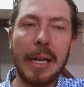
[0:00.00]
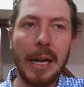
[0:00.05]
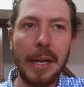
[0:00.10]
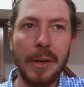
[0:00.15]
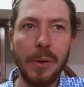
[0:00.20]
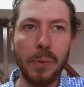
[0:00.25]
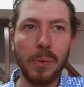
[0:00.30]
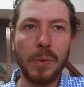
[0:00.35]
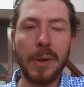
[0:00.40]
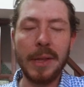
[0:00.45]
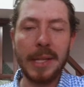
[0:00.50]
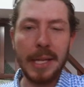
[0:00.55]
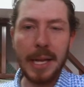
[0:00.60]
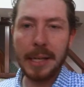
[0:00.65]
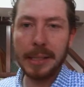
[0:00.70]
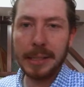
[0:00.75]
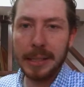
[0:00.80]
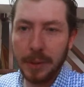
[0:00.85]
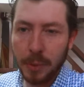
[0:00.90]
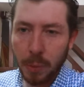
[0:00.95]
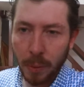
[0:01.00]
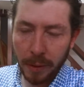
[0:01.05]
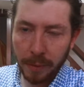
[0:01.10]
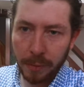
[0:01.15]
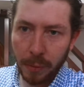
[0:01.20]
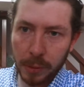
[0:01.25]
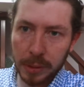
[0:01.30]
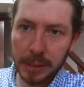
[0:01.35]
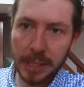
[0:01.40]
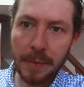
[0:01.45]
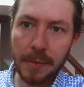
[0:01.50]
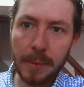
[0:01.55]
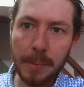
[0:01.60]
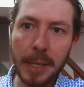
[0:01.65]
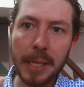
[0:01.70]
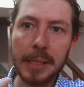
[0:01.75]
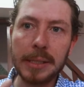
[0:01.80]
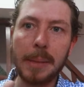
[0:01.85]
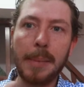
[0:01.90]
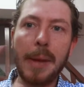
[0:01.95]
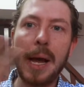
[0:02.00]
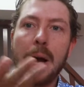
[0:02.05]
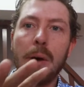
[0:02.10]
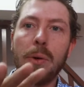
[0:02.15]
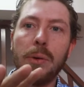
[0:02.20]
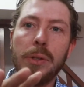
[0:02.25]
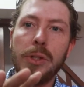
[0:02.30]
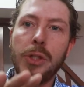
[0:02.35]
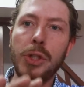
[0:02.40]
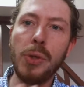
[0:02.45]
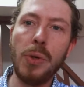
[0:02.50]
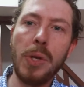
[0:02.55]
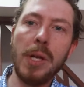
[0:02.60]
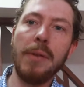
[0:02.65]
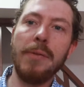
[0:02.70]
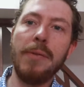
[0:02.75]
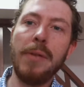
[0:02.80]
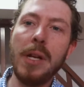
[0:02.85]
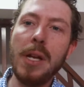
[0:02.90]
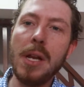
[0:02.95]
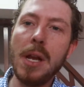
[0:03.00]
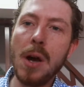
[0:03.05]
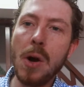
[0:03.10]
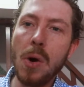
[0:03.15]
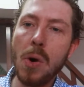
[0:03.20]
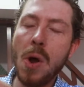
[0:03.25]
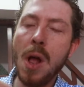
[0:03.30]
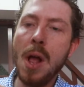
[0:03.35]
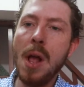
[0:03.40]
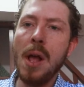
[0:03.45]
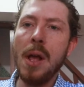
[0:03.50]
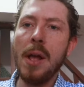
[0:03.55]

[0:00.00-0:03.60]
I don't run the AC 24/7 because I'm out shooting video,